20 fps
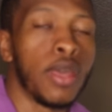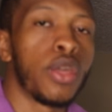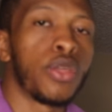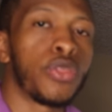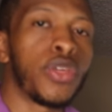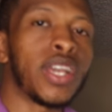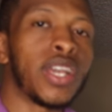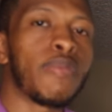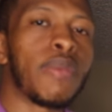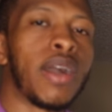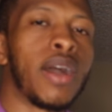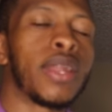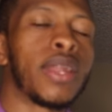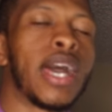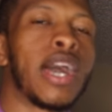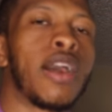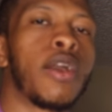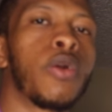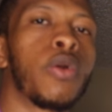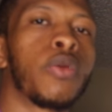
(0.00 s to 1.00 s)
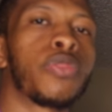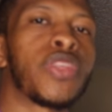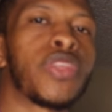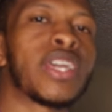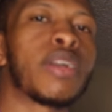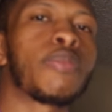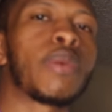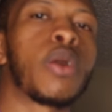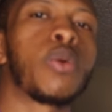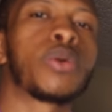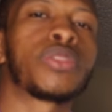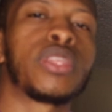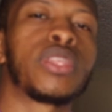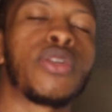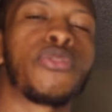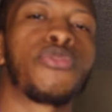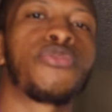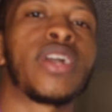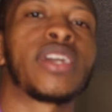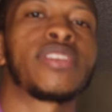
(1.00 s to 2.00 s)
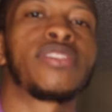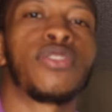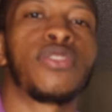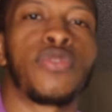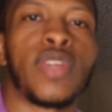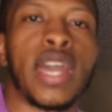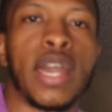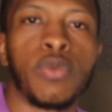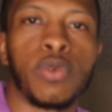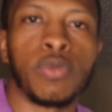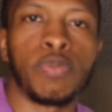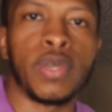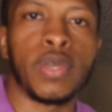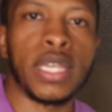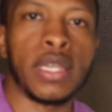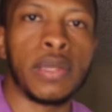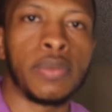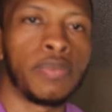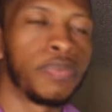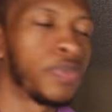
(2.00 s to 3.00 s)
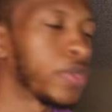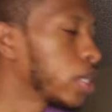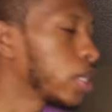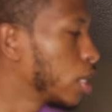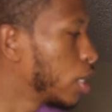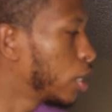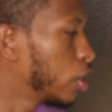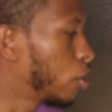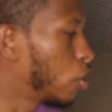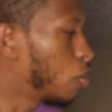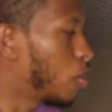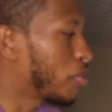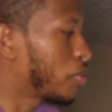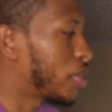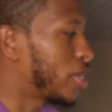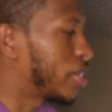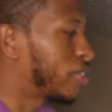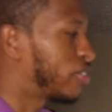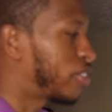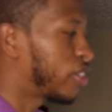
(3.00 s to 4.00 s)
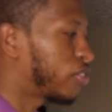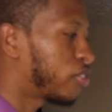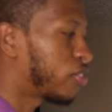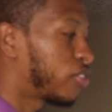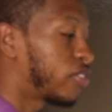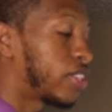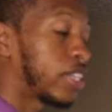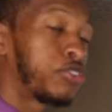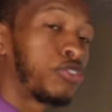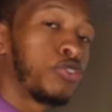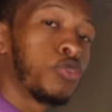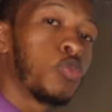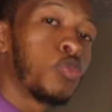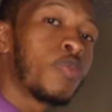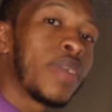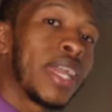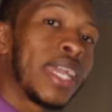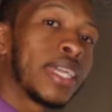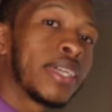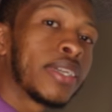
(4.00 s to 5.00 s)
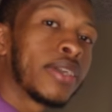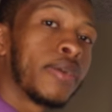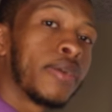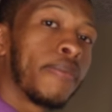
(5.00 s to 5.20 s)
Think about what the effects of that would be. You don't want the decisions that you make